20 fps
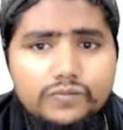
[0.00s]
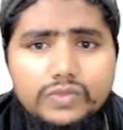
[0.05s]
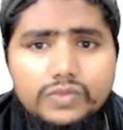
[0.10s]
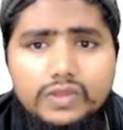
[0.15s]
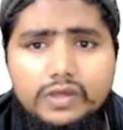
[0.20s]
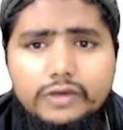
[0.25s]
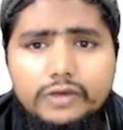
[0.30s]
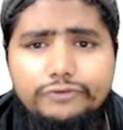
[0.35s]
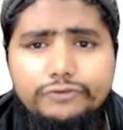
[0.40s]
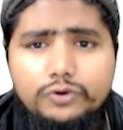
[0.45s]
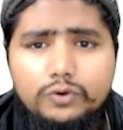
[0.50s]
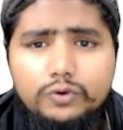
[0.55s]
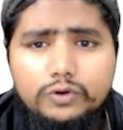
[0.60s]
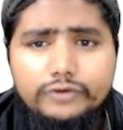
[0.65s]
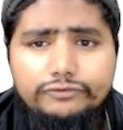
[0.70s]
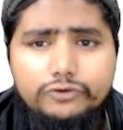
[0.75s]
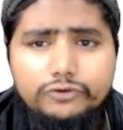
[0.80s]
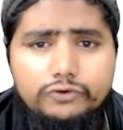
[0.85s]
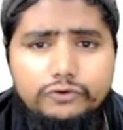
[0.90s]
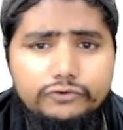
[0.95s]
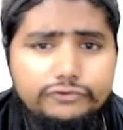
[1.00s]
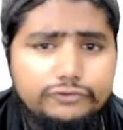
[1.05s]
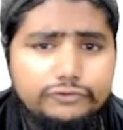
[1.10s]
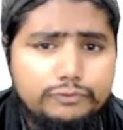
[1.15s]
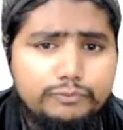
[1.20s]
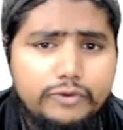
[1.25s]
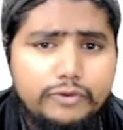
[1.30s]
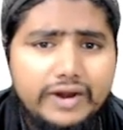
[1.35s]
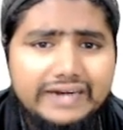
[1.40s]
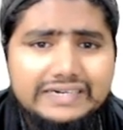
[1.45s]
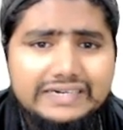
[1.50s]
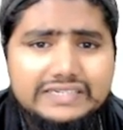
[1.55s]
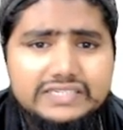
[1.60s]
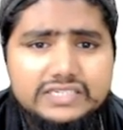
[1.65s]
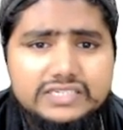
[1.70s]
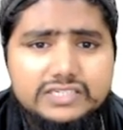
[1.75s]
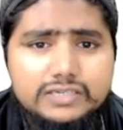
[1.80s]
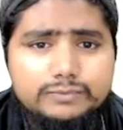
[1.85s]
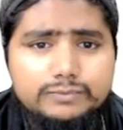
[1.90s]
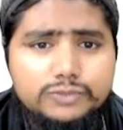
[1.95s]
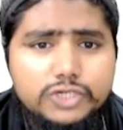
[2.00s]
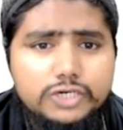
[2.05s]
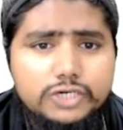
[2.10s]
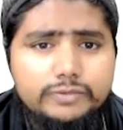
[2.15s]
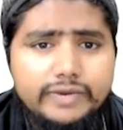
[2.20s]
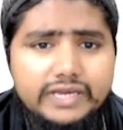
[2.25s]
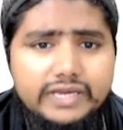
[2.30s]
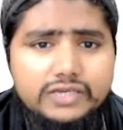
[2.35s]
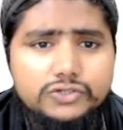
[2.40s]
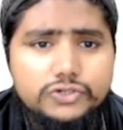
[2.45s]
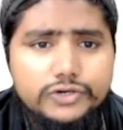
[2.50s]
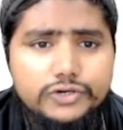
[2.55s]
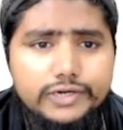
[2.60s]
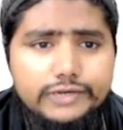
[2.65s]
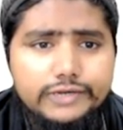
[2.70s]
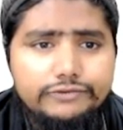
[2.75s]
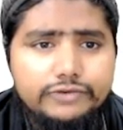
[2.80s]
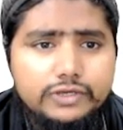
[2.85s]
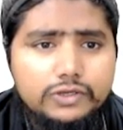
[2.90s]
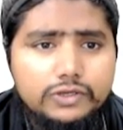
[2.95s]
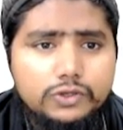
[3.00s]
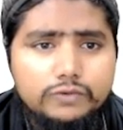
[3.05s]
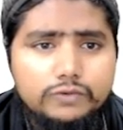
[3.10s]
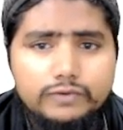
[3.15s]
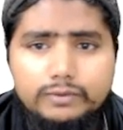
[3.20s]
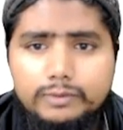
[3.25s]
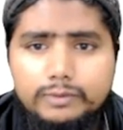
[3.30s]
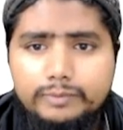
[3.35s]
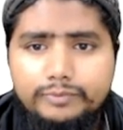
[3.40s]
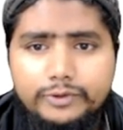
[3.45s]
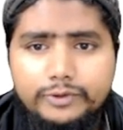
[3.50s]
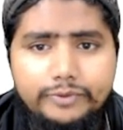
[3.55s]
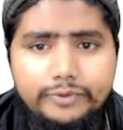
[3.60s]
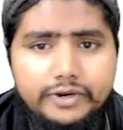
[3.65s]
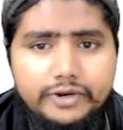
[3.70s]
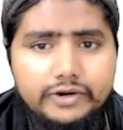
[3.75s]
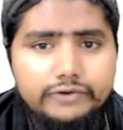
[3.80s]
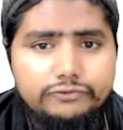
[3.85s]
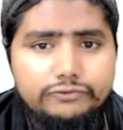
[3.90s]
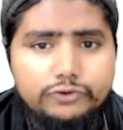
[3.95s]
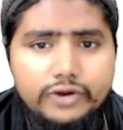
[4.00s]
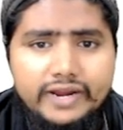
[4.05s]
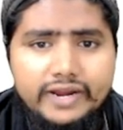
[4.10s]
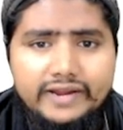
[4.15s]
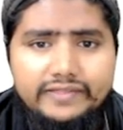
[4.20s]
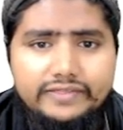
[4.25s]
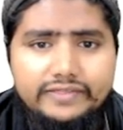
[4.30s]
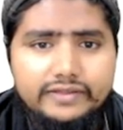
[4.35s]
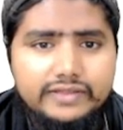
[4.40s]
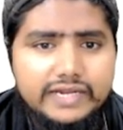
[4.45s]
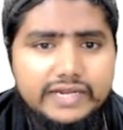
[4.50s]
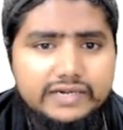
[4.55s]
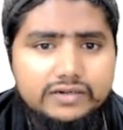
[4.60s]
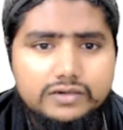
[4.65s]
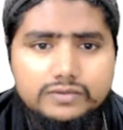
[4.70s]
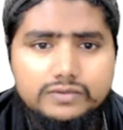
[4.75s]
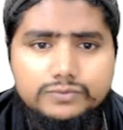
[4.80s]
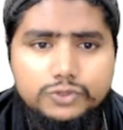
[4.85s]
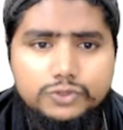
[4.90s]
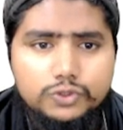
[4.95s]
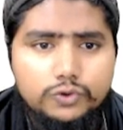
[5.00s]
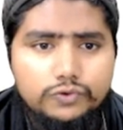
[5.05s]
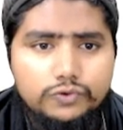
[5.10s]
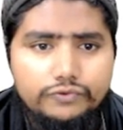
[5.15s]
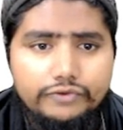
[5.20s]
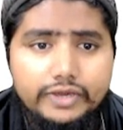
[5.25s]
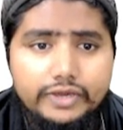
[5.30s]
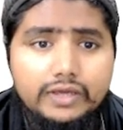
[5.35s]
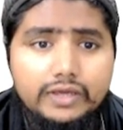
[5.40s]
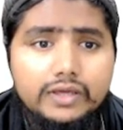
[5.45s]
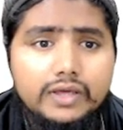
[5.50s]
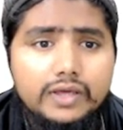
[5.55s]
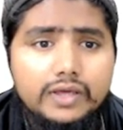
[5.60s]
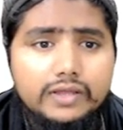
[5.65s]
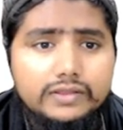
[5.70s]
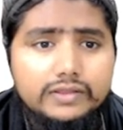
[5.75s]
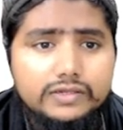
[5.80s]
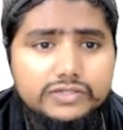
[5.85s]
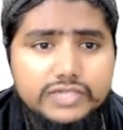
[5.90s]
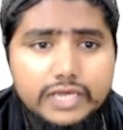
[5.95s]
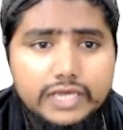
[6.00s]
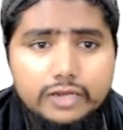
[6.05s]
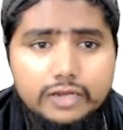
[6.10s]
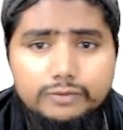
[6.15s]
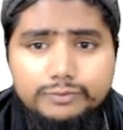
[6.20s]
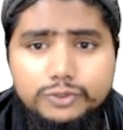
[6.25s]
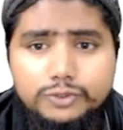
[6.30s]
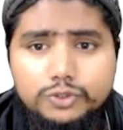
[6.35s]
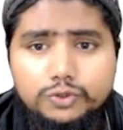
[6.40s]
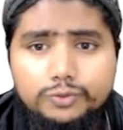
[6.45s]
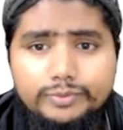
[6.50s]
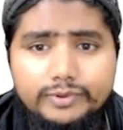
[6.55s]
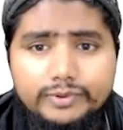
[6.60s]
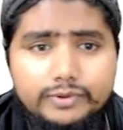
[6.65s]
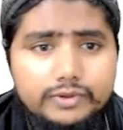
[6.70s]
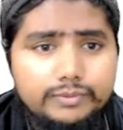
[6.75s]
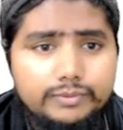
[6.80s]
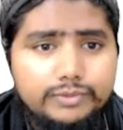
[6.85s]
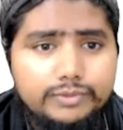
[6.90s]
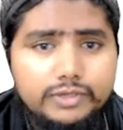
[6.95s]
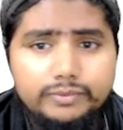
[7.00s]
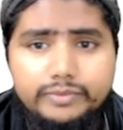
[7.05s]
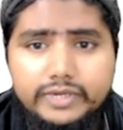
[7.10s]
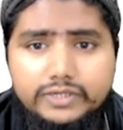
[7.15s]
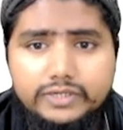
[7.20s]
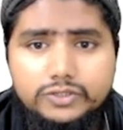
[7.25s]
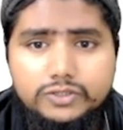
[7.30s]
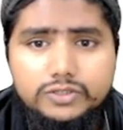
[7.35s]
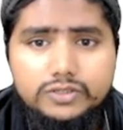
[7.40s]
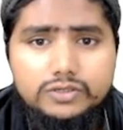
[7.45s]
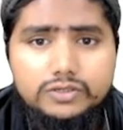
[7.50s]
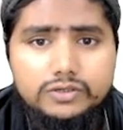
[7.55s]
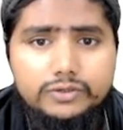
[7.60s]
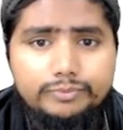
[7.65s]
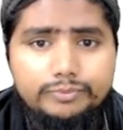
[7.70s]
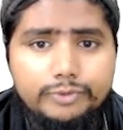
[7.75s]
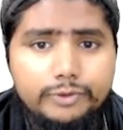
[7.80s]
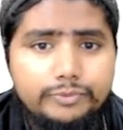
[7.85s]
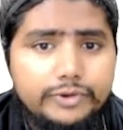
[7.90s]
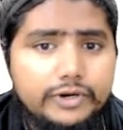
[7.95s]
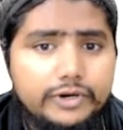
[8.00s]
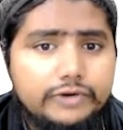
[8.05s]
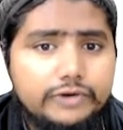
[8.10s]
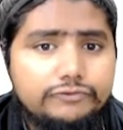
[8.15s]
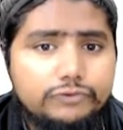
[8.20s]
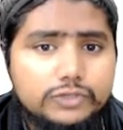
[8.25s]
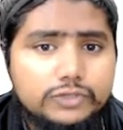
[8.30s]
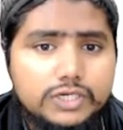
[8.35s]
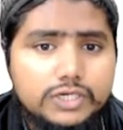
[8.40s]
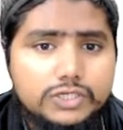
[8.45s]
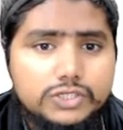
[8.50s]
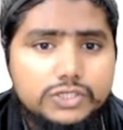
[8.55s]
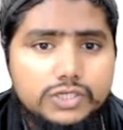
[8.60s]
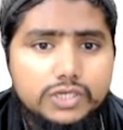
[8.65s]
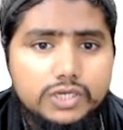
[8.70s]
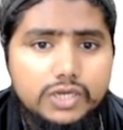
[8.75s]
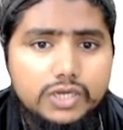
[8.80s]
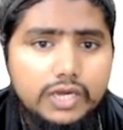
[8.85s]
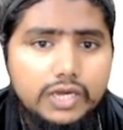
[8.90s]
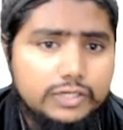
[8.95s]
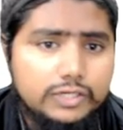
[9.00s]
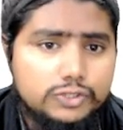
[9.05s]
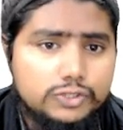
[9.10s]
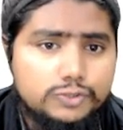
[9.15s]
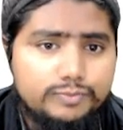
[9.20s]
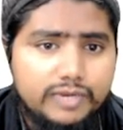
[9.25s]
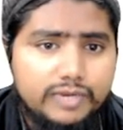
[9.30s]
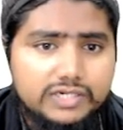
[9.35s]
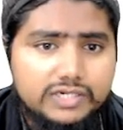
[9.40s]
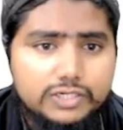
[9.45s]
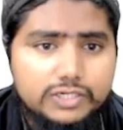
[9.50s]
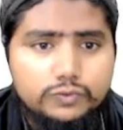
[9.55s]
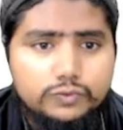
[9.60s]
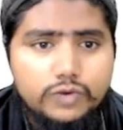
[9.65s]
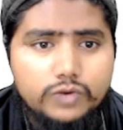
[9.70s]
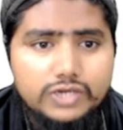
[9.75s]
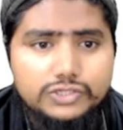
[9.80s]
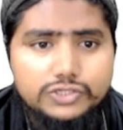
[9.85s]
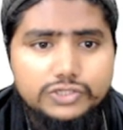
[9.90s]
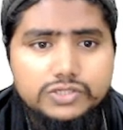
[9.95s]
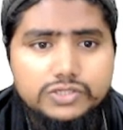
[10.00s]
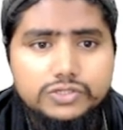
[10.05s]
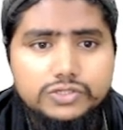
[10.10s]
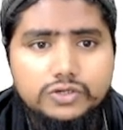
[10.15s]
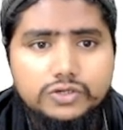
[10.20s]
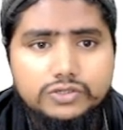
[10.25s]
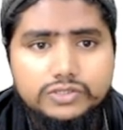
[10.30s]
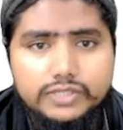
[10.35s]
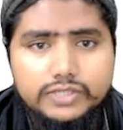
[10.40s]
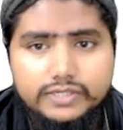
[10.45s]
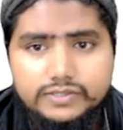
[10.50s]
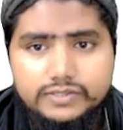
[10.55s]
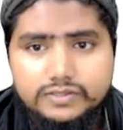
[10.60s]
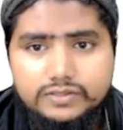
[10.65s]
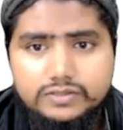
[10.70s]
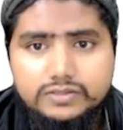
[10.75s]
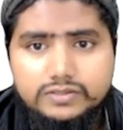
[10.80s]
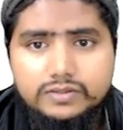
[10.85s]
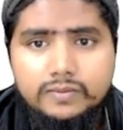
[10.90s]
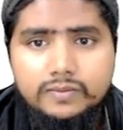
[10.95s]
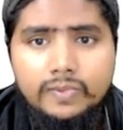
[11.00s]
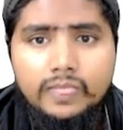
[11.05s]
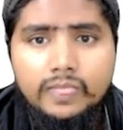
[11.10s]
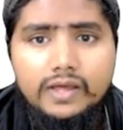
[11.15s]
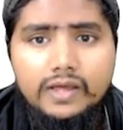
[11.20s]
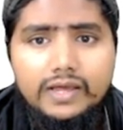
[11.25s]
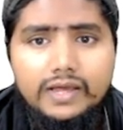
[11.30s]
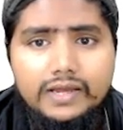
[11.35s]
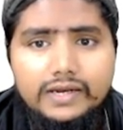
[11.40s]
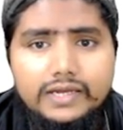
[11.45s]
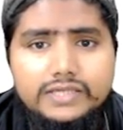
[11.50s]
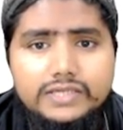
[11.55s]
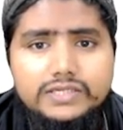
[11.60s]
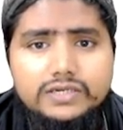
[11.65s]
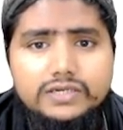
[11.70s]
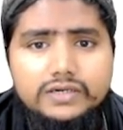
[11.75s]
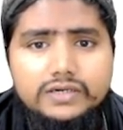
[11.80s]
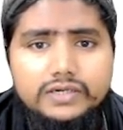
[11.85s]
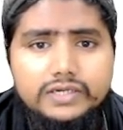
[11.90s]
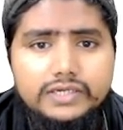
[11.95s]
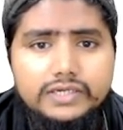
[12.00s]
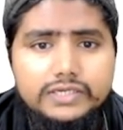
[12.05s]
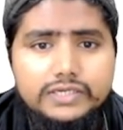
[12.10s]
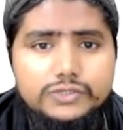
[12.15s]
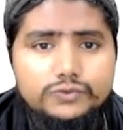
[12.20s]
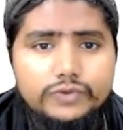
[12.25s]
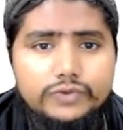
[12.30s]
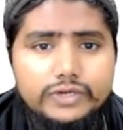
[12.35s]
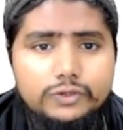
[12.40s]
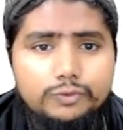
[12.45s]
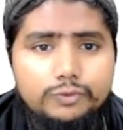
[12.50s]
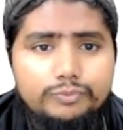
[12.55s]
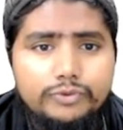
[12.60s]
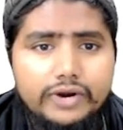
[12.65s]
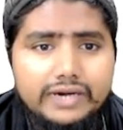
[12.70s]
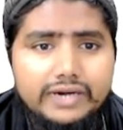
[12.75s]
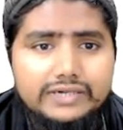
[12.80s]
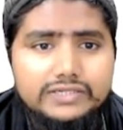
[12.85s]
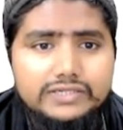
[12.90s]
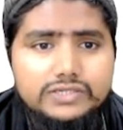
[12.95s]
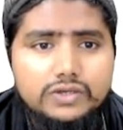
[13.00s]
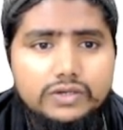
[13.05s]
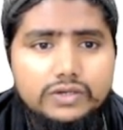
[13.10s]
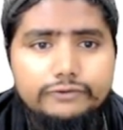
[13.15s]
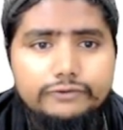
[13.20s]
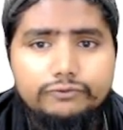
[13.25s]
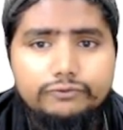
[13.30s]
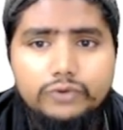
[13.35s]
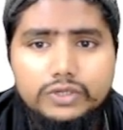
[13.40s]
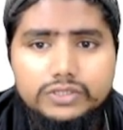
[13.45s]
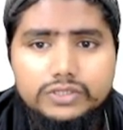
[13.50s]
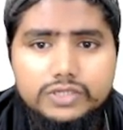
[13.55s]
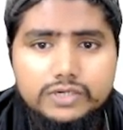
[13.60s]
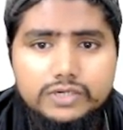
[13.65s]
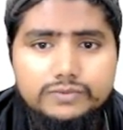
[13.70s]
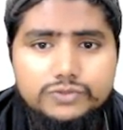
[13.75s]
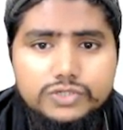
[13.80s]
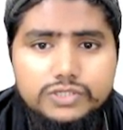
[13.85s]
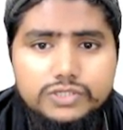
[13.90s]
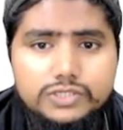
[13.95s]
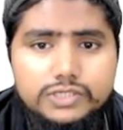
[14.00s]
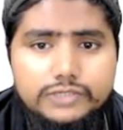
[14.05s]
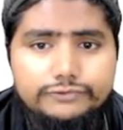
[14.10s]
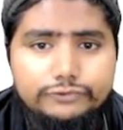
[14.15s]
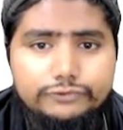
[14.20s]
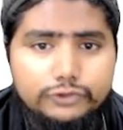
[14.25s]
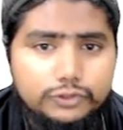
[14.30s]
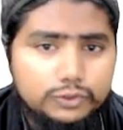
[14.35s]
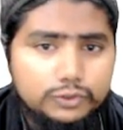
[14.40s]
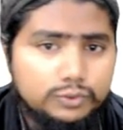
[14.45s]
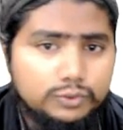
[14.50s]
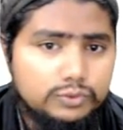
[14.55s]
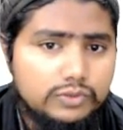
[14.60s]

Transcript: If you practice a subject by interleaving, you will be prepared for anything that comes your way. This helps you be better prepared for the unexpected questions on tests. Lazy learning is when you practice only what comes easy for you